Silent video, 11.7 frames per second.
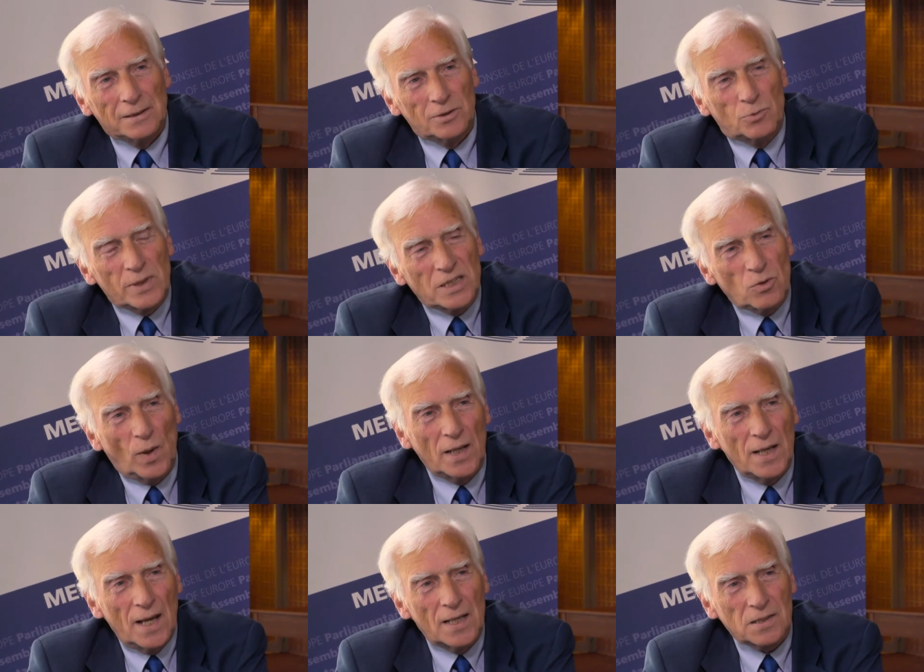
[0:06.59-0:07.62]
The reason why
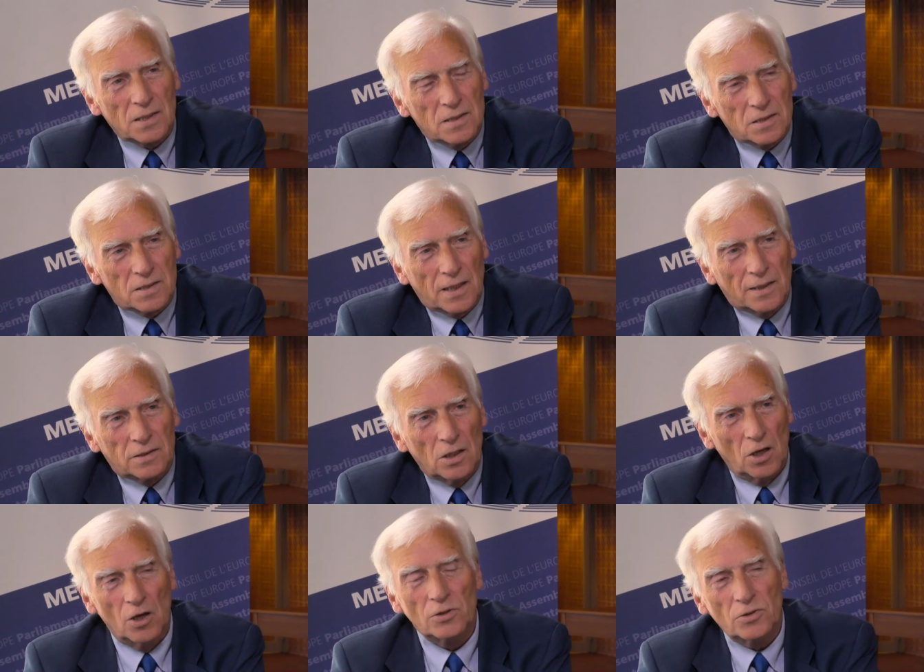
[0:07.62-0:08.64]
I ask is that
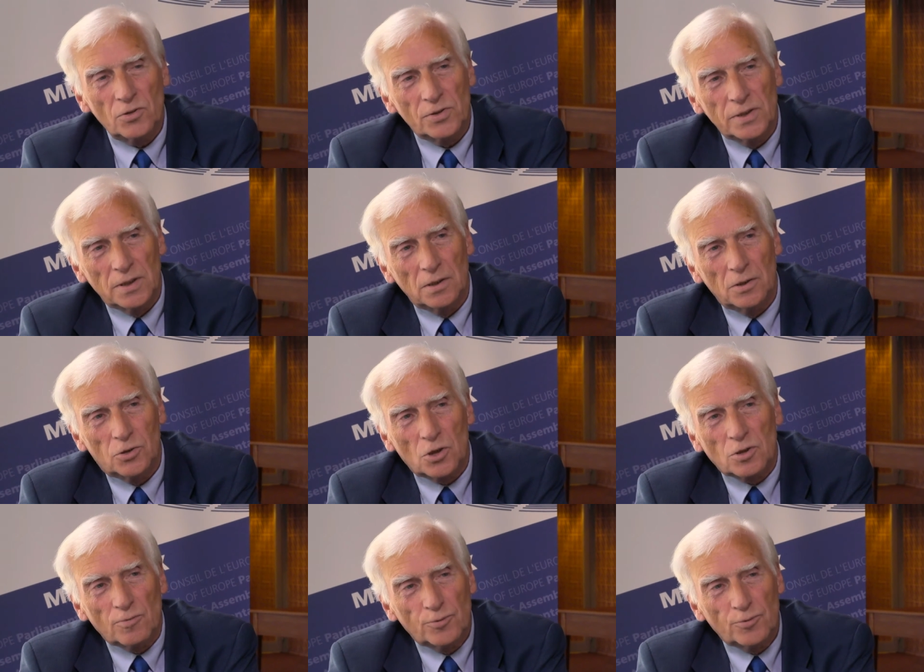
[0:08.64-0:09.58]
Hungary, just a